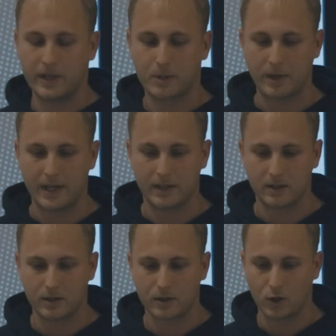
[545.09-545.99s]
expand
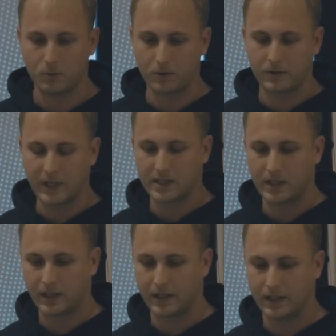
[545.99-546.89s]
the scope of the
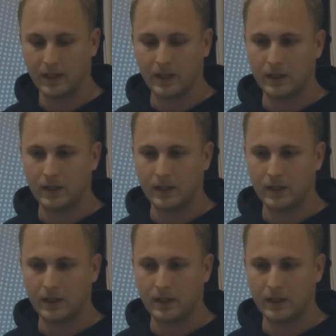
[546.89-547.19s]
SDK